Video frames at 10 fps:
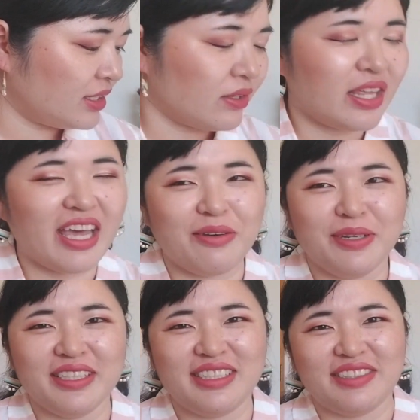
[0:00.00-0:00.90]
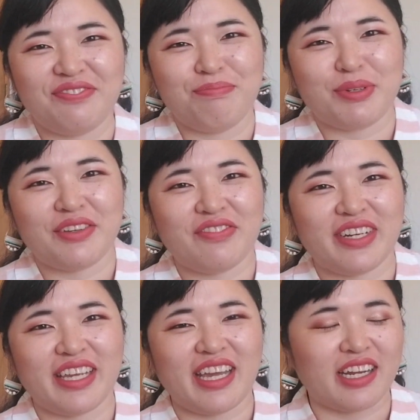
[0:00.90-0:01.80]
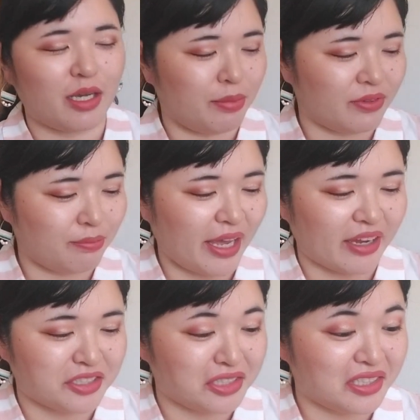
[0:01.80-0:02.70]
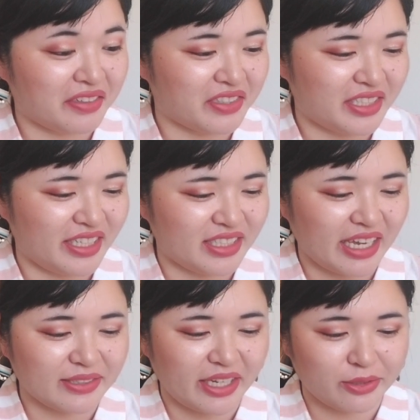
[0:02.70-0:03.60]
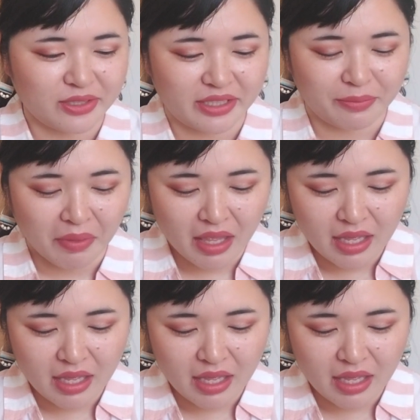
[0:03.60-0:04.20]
So that was pretty funny. I had a couple of packages delivered to his house, actually,